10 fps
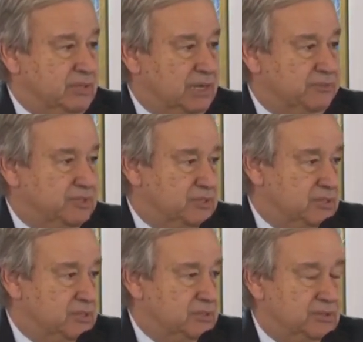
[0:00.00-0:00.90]
after
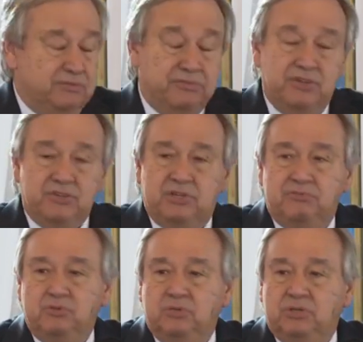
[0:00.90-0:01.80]
the invasion
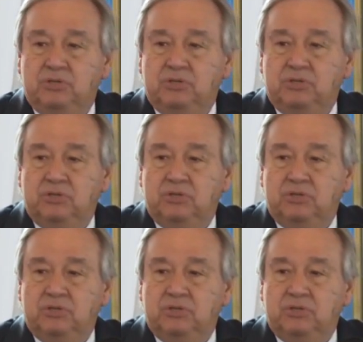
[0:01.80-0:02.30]
of the Ukraine,